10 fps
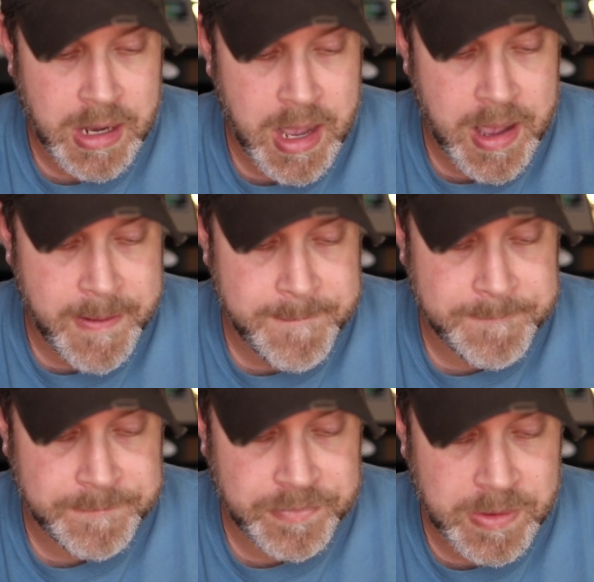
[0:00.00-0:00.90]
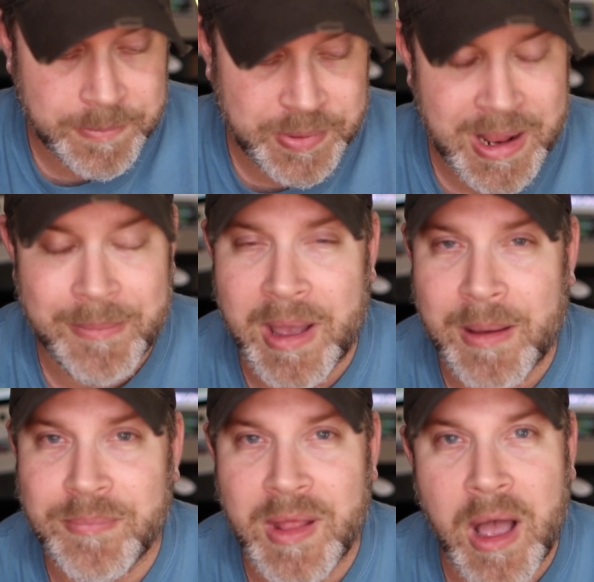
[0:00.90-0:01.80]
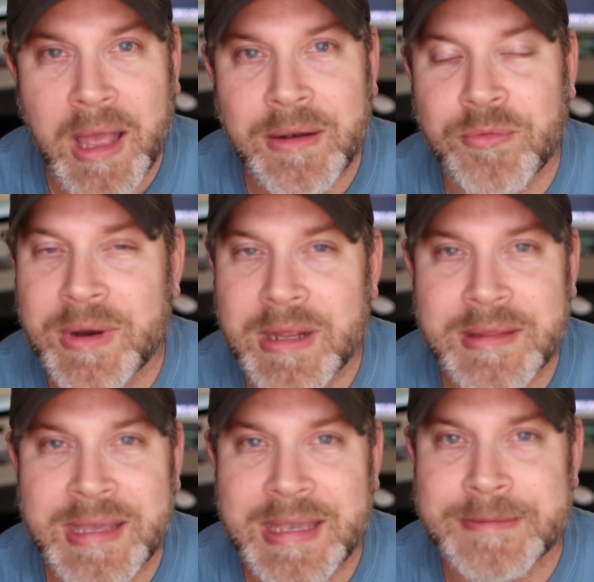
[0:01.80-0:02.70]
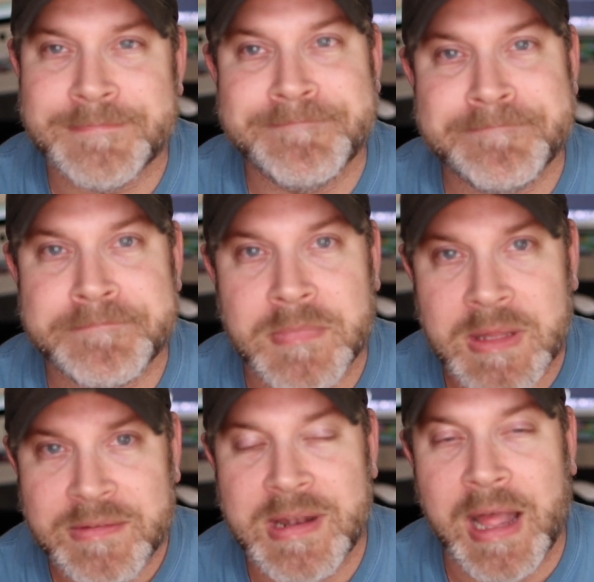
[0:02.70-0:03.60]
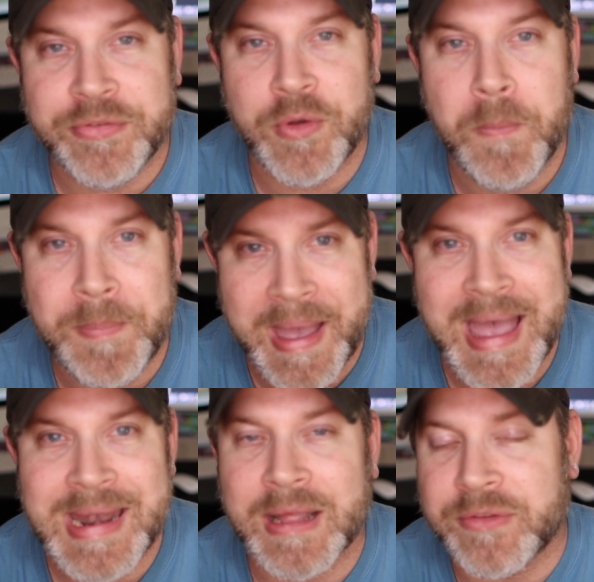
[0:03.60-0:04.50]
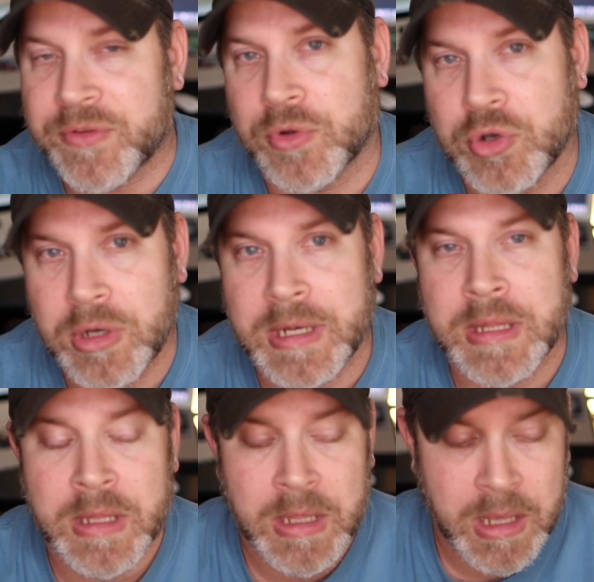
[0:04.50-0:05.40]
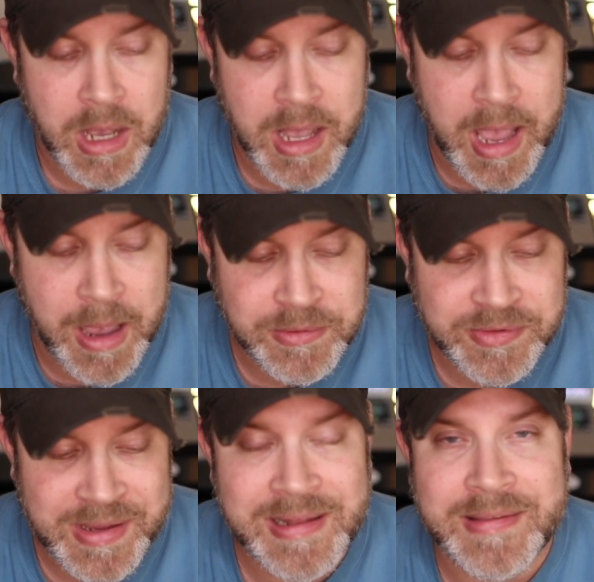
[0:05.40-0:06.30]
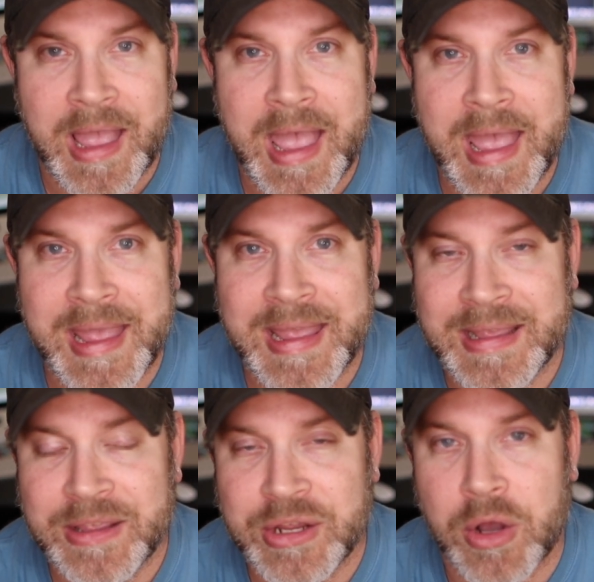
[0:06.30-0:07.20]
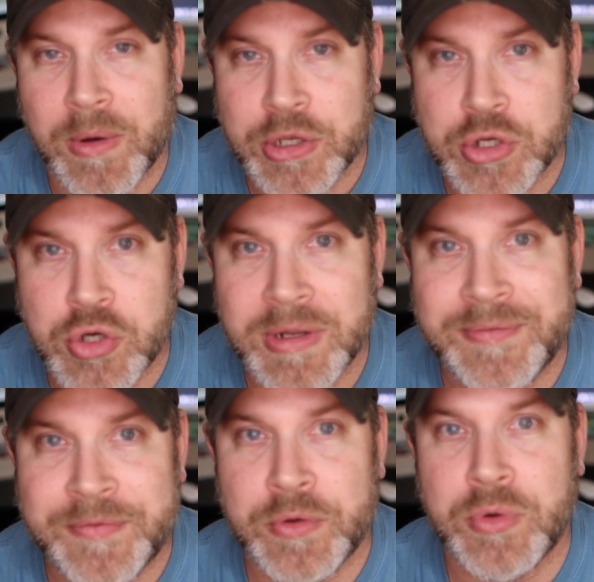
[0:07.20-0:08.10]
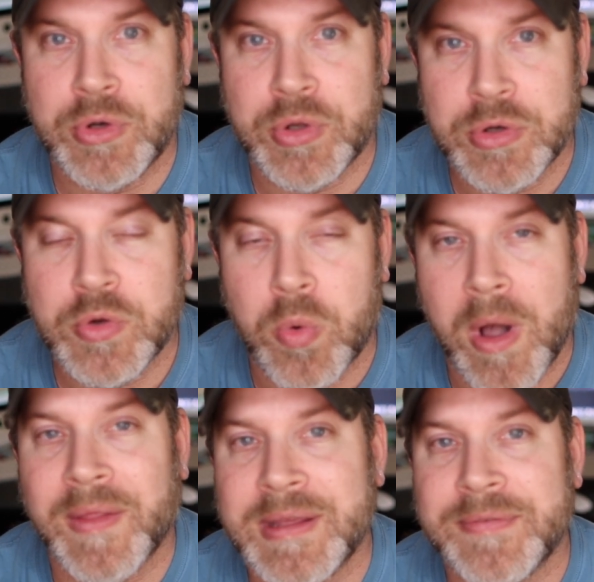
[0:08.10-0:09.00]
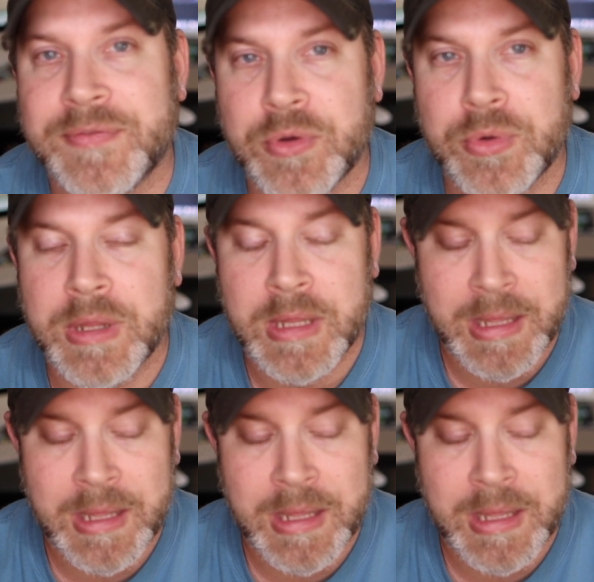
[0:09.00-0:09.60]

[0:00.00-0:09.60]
but I'm not really. It's not so bad, not so good. I would say it's a, you know, a good food, good quality food,